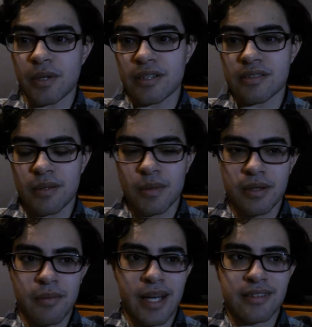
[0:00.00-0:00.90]
part time,
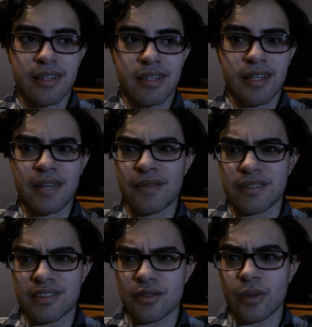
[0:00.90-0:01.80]
and the max they give
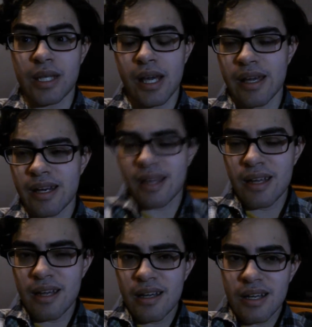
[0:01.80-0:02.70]
us is 28,
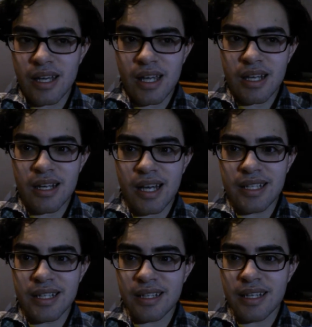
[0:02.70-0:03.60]
and I
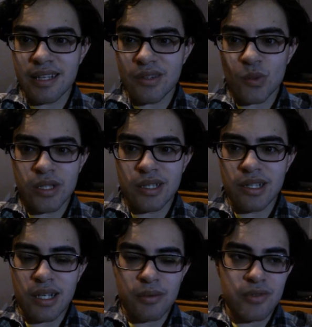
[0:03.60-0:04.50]
didn't get
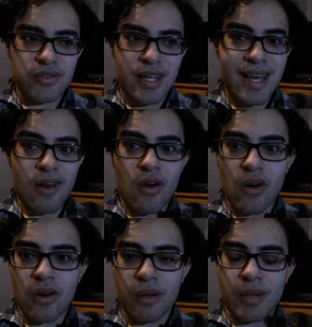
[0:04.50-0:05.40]
28 hours at
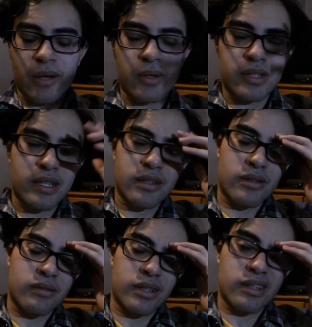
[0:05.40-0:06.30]
all. I'm like, what the
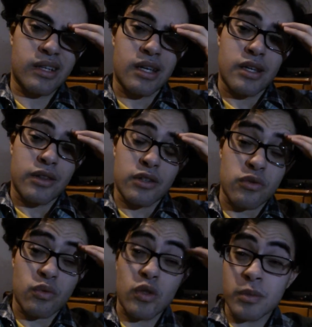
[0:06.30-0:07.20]
hell? And then
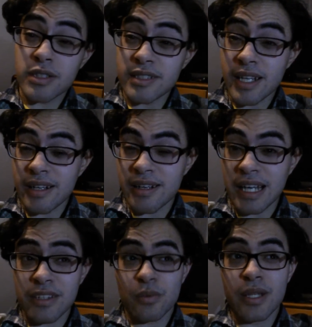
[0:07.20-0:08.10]
there's rumors that
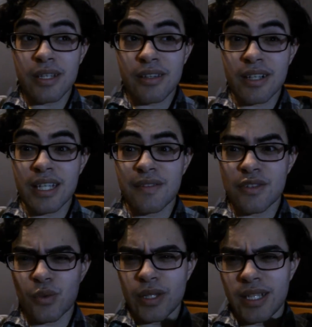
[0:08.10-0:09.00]
next week they're gonna give
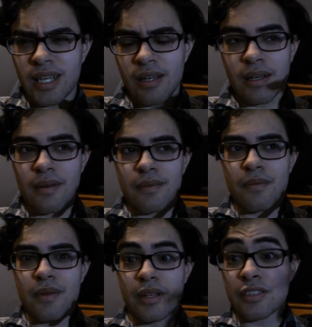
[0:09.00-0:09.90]
us 20. You know,
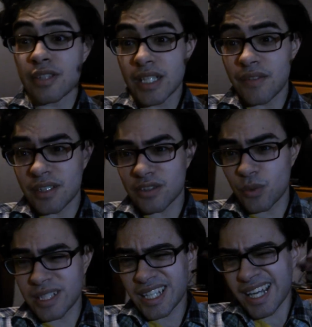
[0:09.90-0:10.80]
they're gonna start giving us
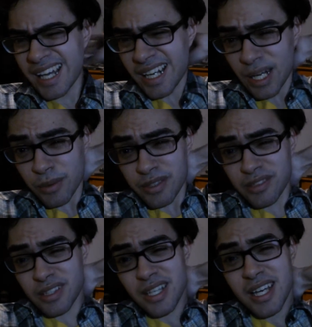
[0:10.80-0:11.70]
28
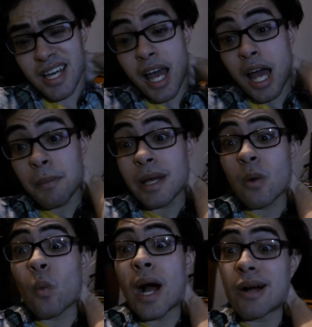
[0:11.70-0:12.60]
hours I'm
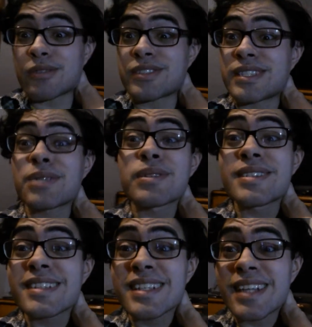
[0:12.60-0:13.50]
like, wow,
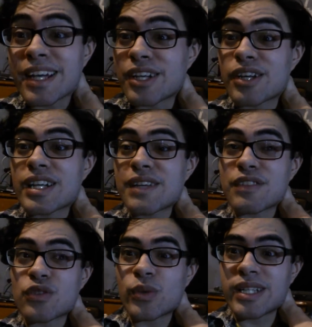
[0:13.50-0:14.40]
seriously? Like, you're going to give
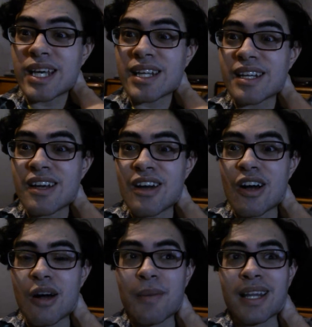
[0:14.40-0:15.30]
us 28
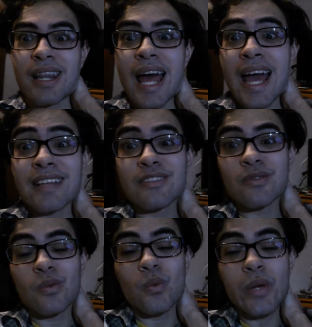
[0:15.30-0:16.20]
on my
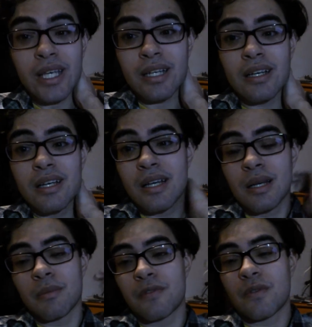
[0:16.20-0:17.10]
last week
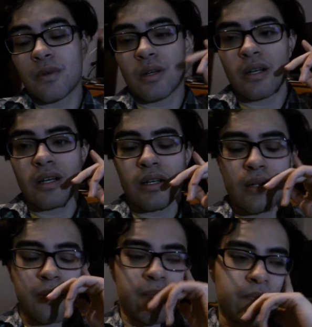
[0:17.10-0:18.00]
before,
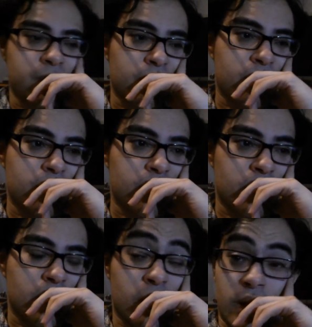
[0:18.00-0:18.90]
um,
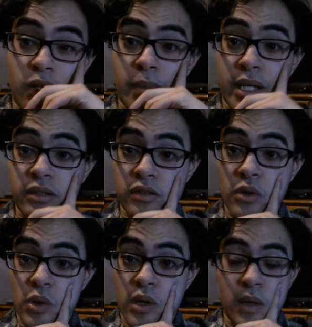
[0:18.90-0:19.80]
you know, I go back to
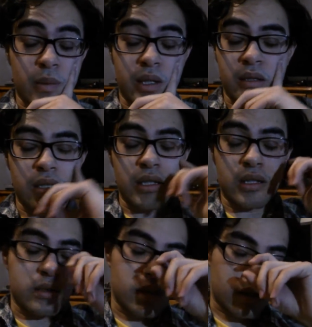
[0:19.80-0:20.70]
school. And I'm like, oh, I